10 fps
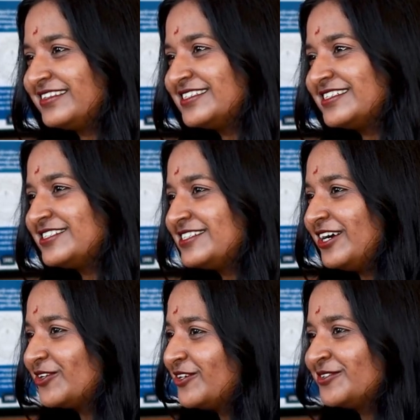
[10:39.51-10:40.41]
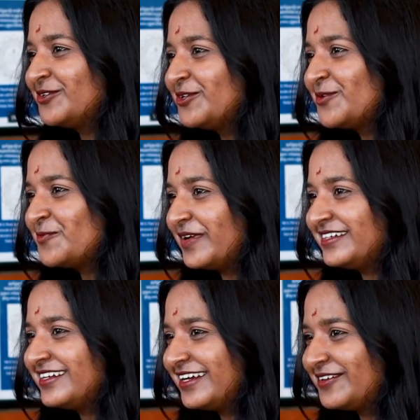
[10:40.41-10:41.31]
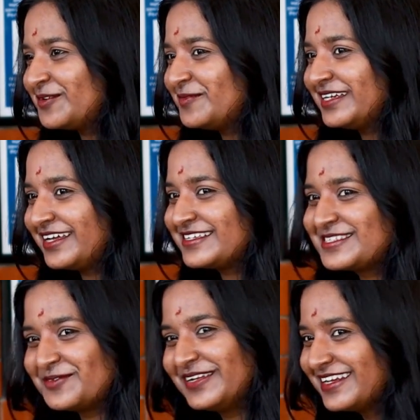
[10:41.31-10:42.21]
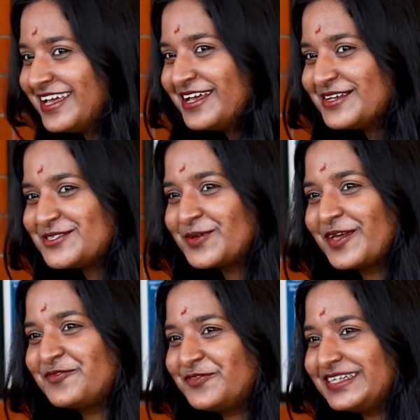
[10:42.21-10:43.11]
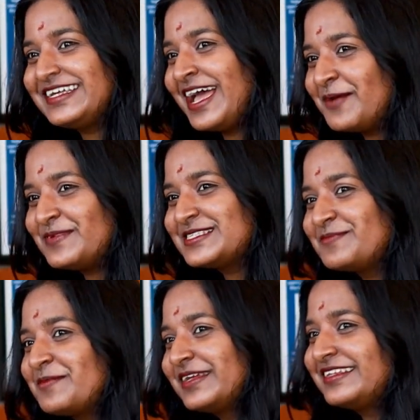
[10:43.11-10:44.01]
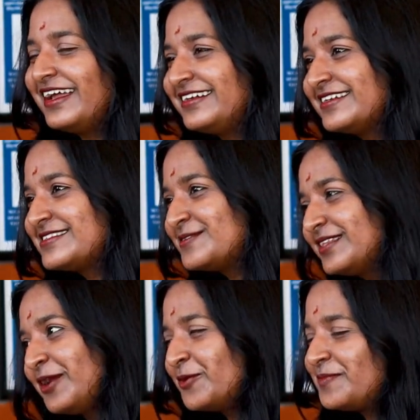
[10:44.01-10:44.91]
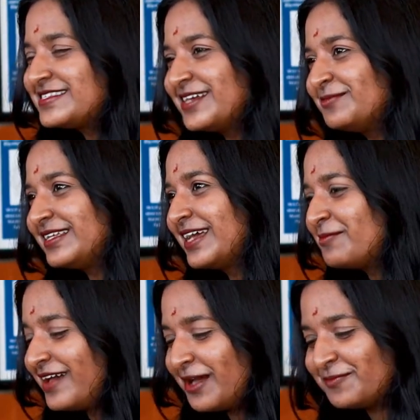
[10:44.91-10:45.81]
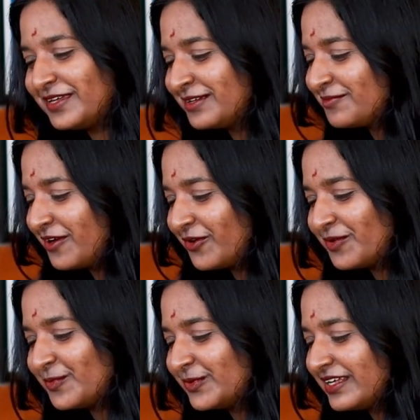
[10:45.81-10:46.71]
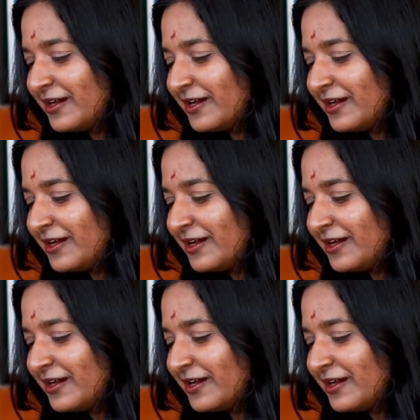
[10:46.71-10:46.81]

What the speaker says: Adutha Shahrukh Khan kodiyum panta it will be nice. I mean, so if it happens, maybe that would be something I'm happy and proud about.